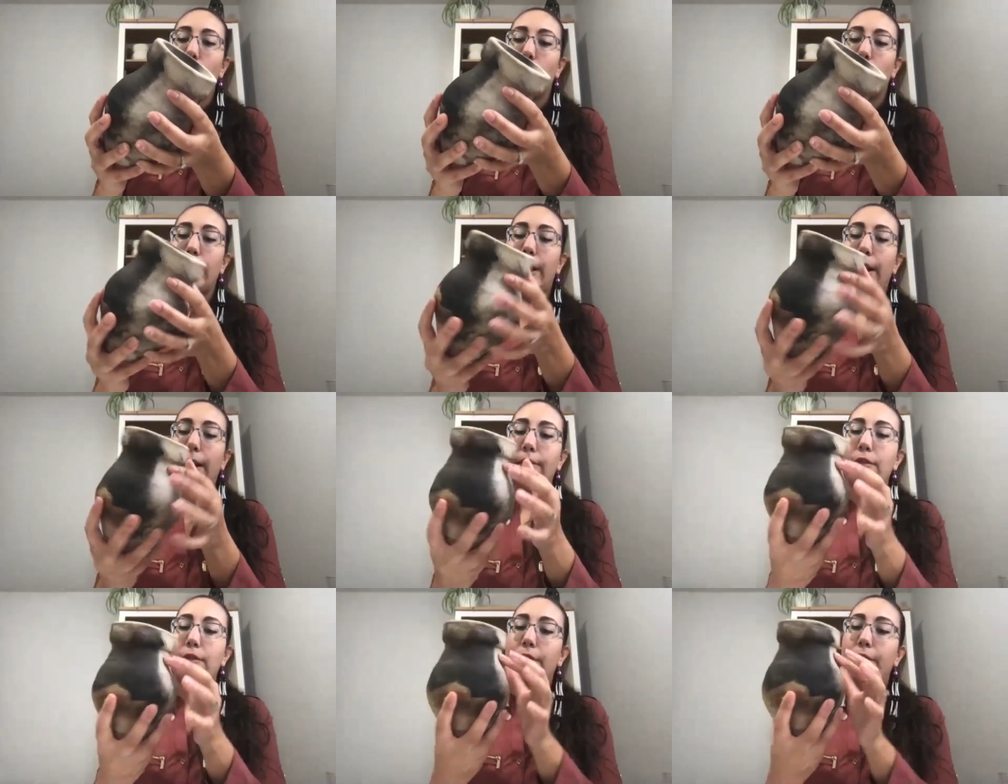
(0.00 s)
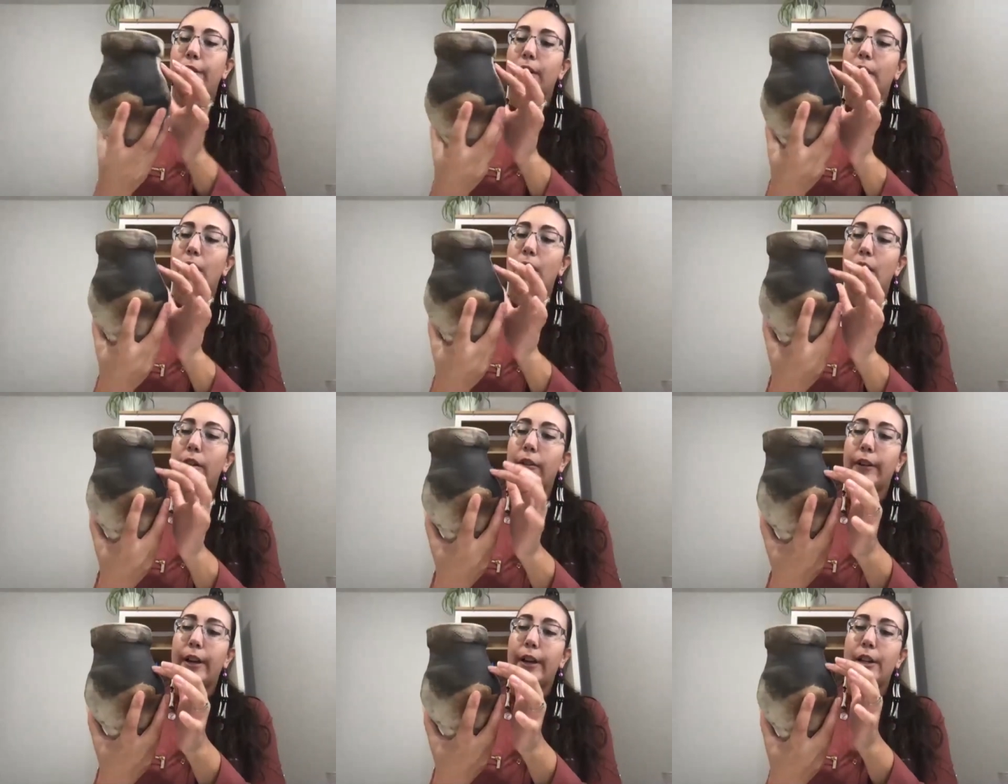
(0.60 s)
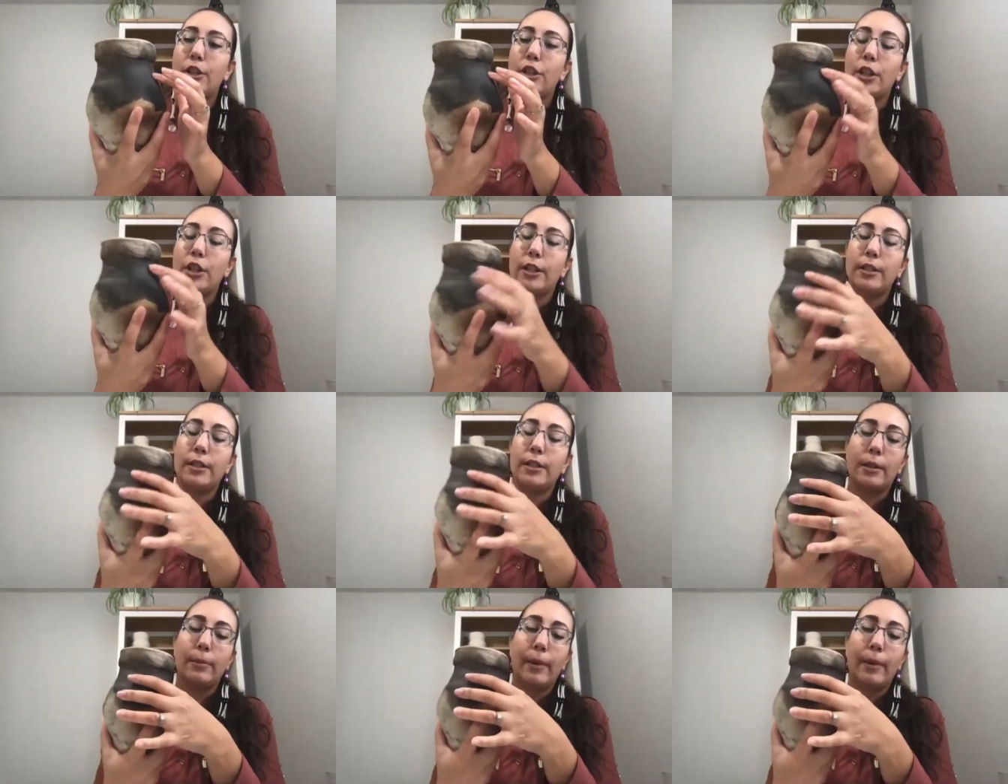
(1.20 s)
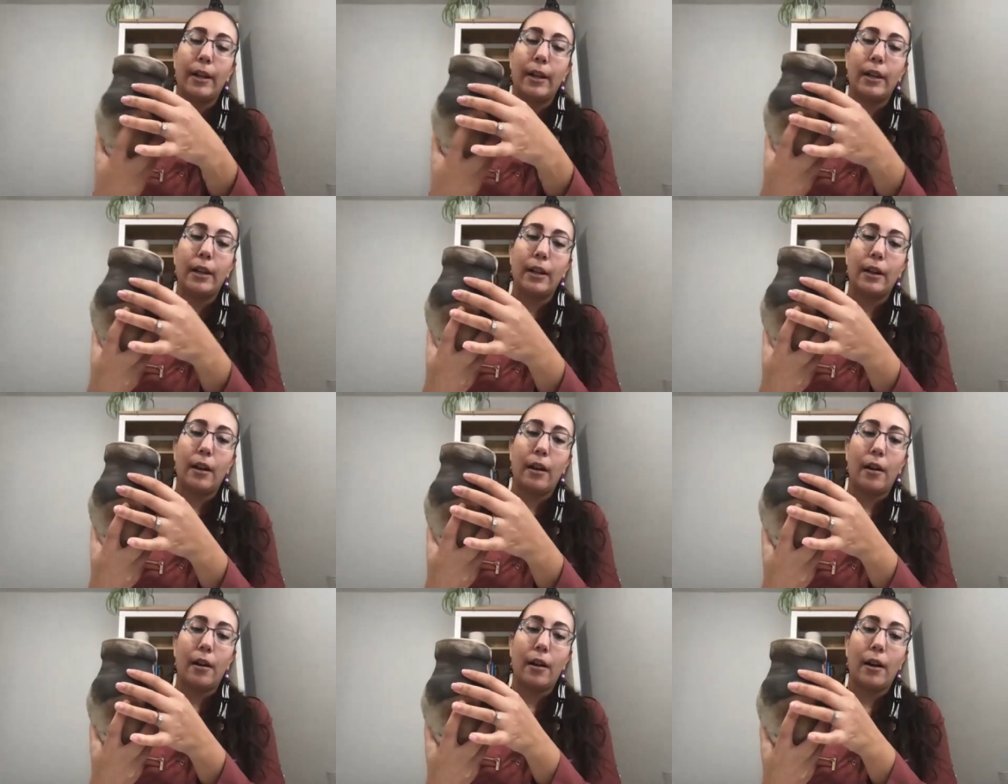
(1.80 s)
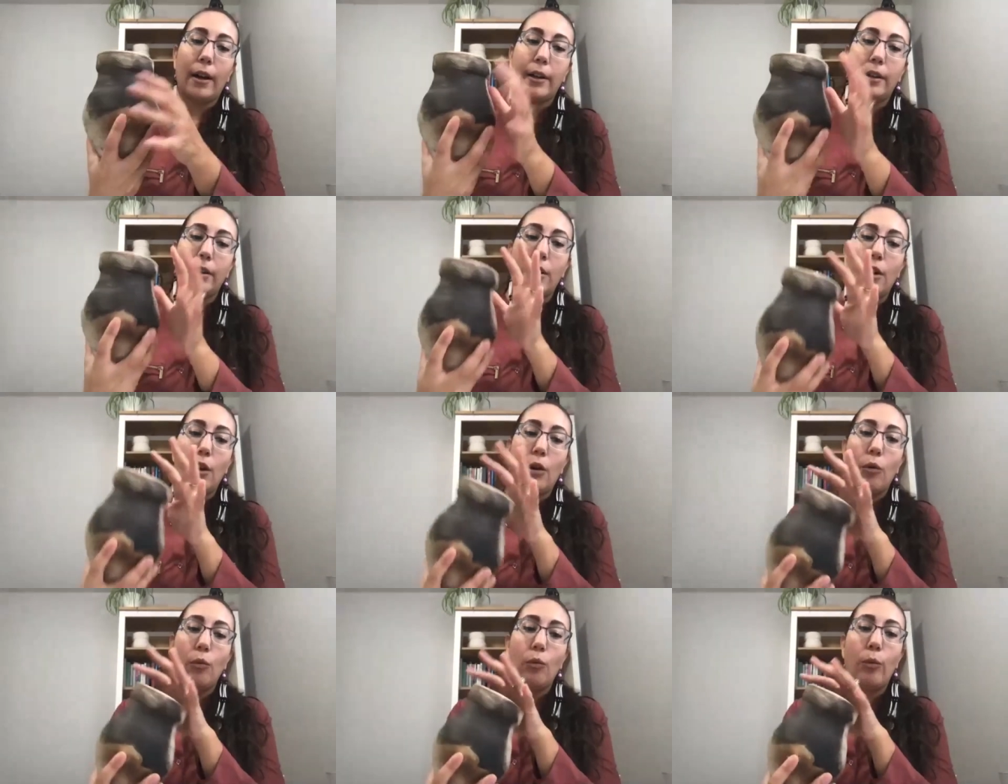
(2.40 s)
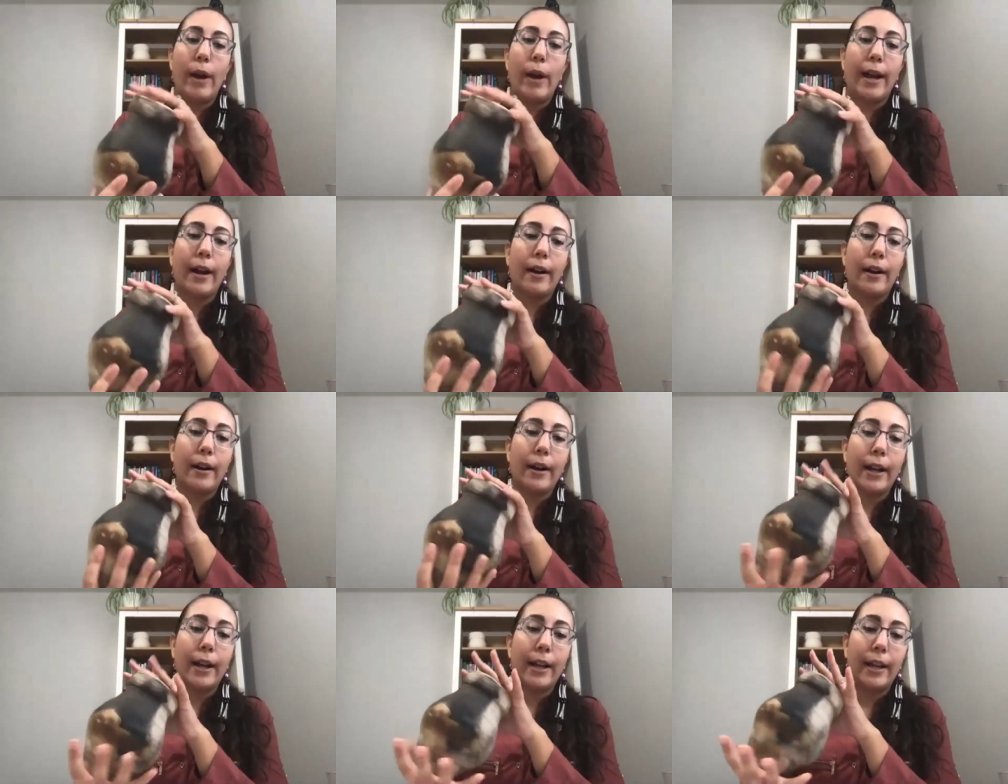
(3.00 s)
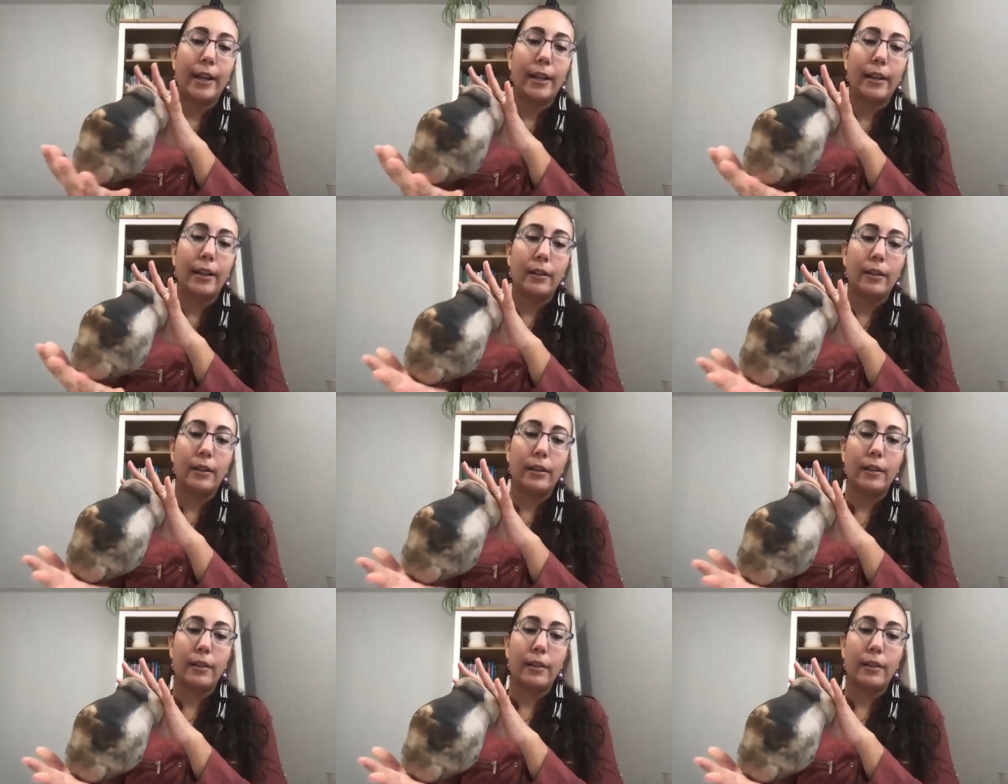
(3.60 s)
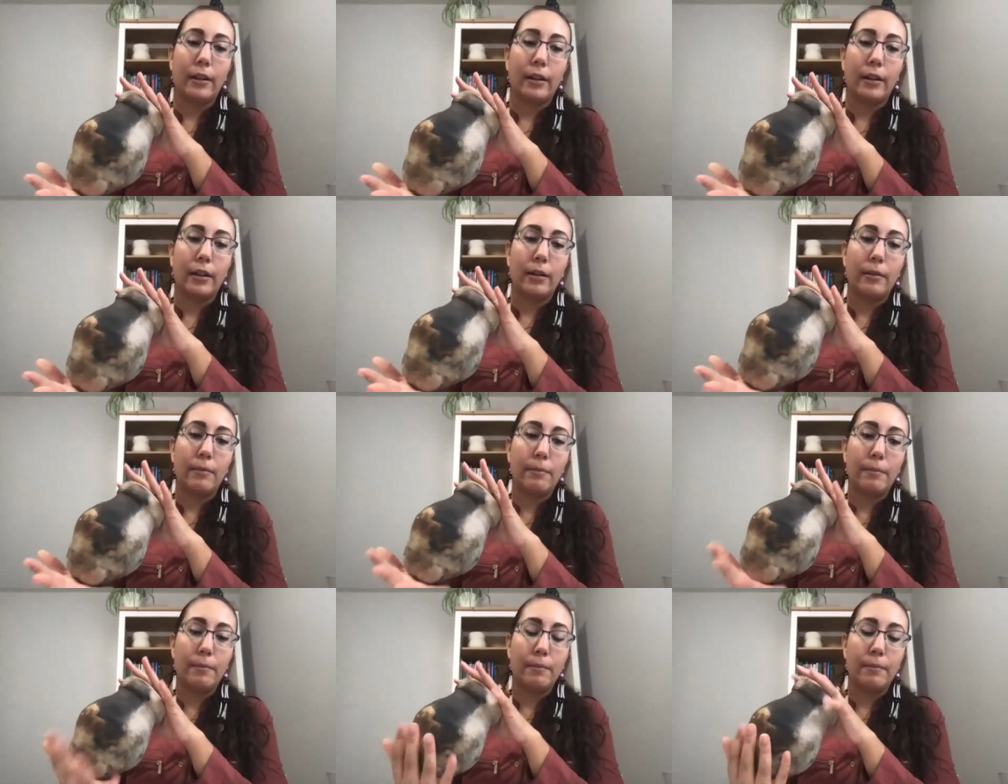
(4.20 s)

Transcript: we have different colorations depending on where in the,